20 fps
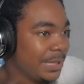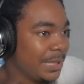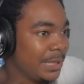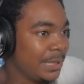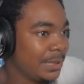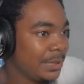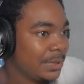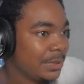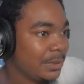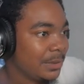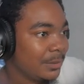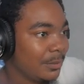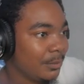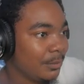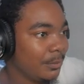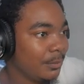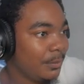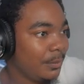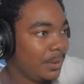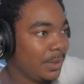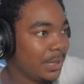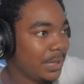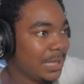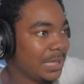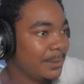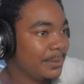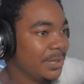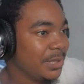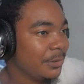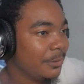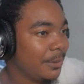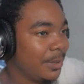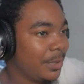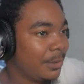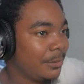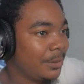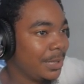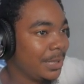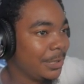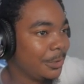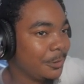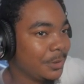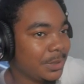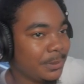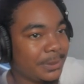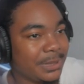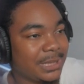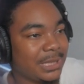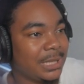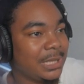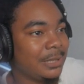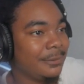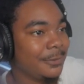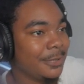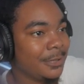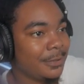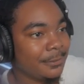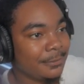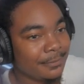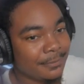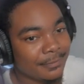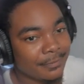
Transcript: date. Gotta be around like Christmas time, right?